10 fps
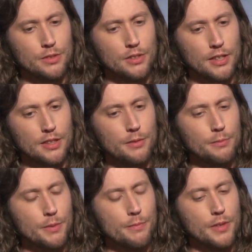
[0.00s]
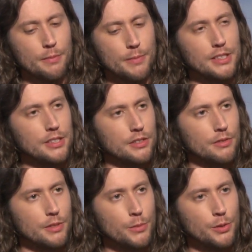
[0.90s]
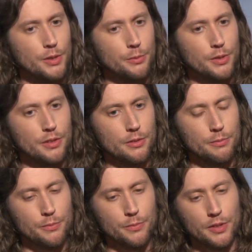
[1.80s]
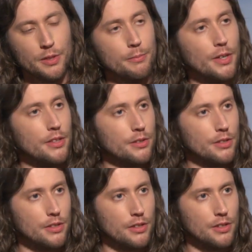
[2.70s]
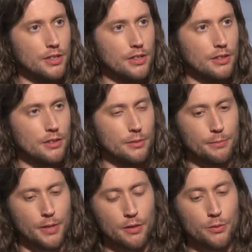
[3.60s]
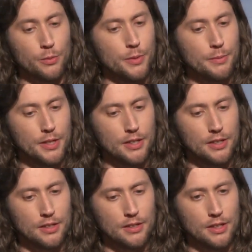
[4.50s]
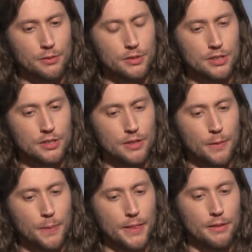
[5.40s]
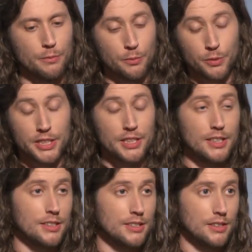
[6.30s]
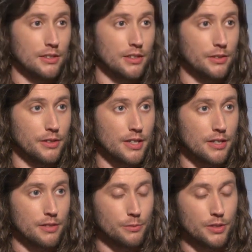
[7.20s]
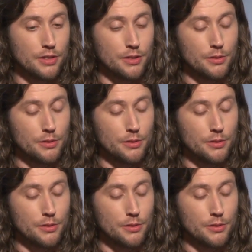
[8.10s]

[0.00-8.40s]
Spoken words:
like the message of the movie with the motherhood and the powerful women, and it was where she is in her career with